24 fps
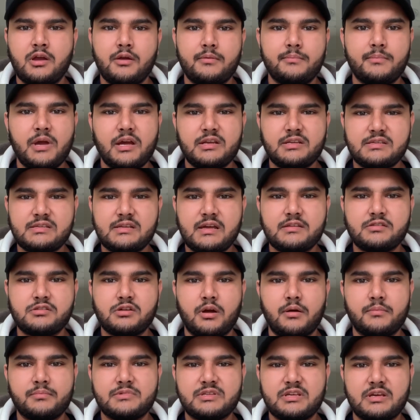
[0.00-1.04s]
My design
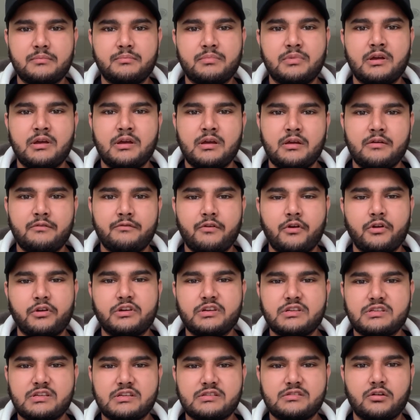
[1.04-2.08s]
top tip
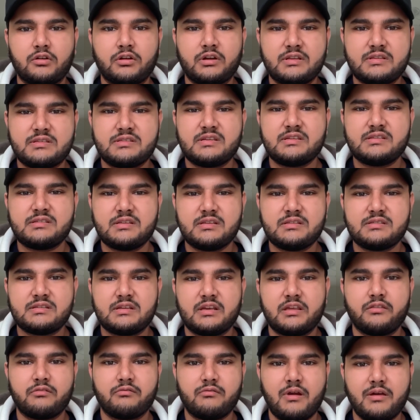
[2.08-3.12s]
focuses on consistency
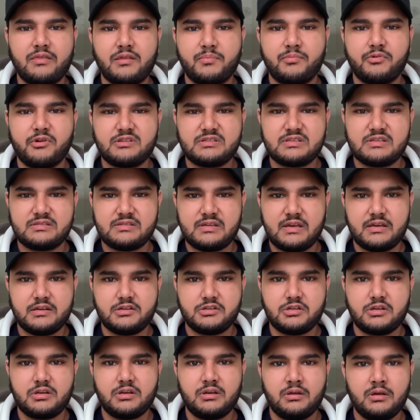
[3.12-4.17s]
throughout the
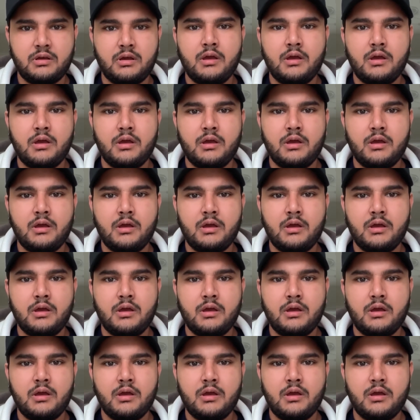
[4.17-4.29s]
presentation.